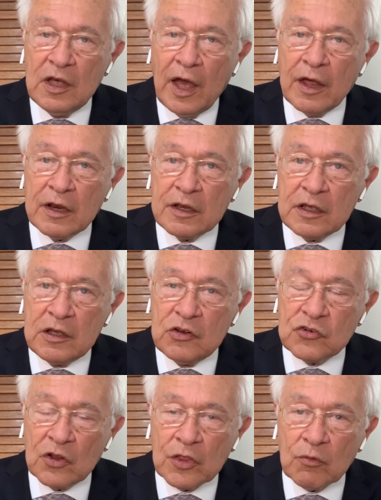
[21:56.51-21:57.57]

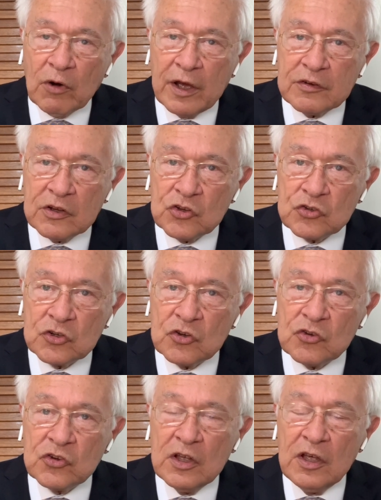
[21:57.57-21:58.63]
on the right
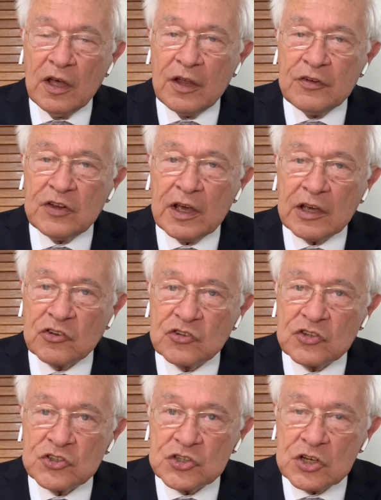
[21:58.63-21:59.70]
issues and takes
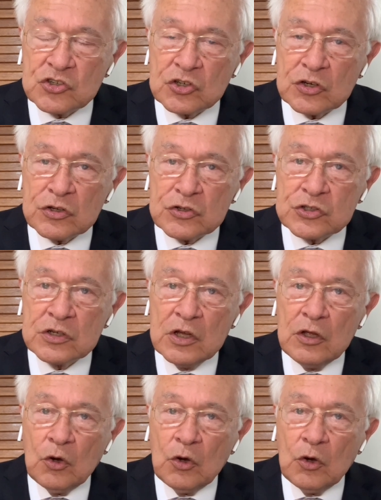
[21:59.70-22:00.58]
decisions